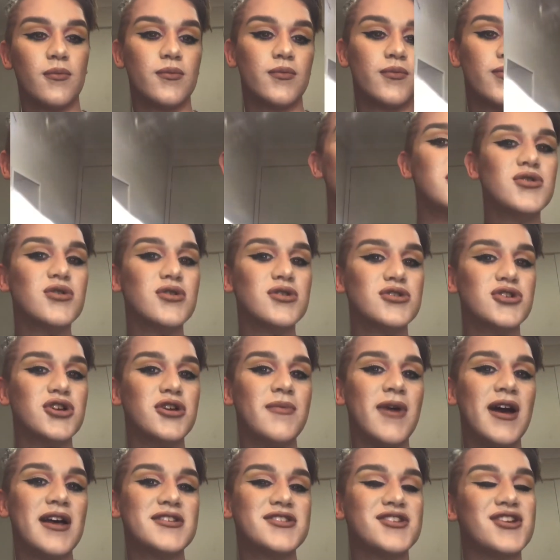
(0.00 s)
So I won't talk
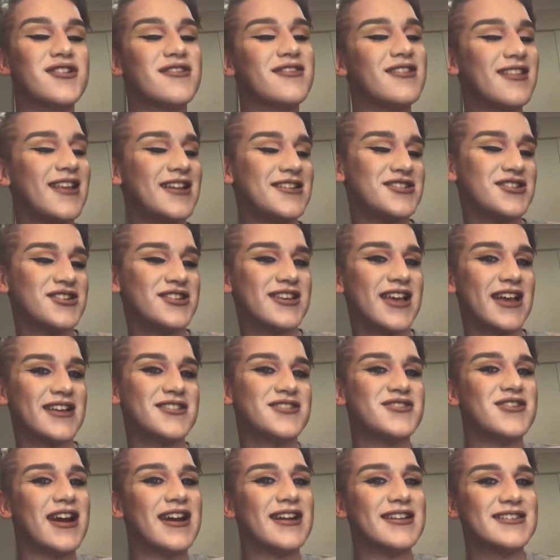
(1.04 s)
too much, so let's just
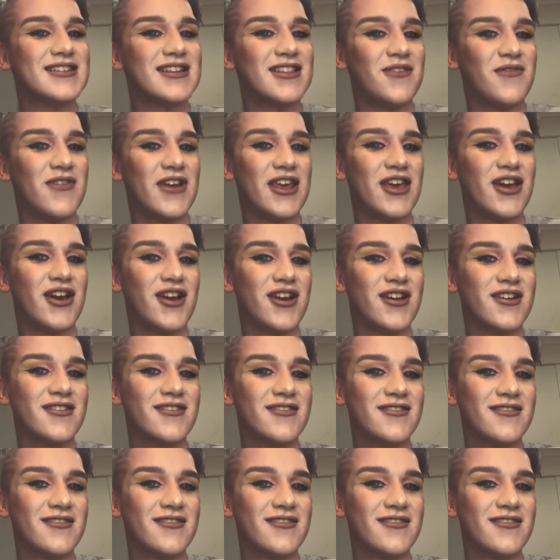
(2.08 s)
get straight into the video.